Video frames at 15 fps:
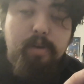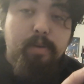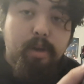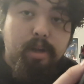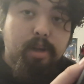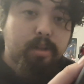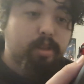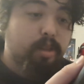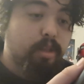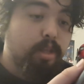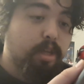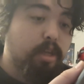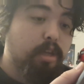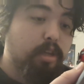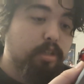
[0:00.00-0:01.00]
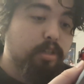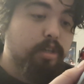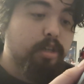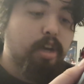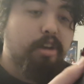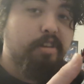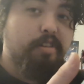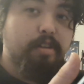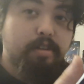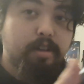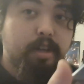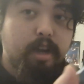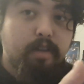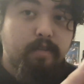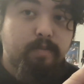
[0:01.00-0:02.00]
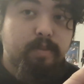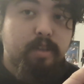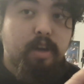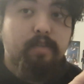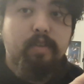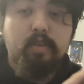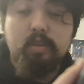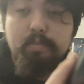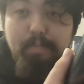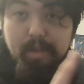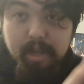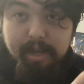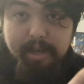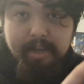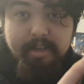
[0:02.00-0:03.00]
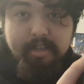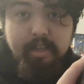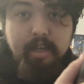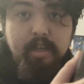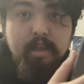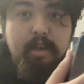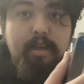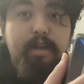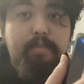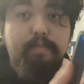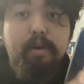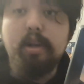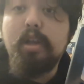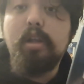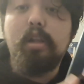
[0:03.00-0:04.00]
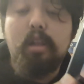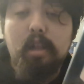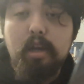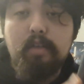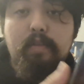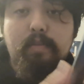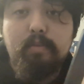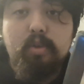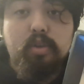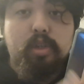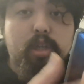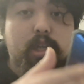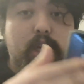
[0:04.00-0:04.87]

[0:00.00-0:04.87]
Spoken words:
well healthy. Like he took good care of himself. He was blind, but he loved music.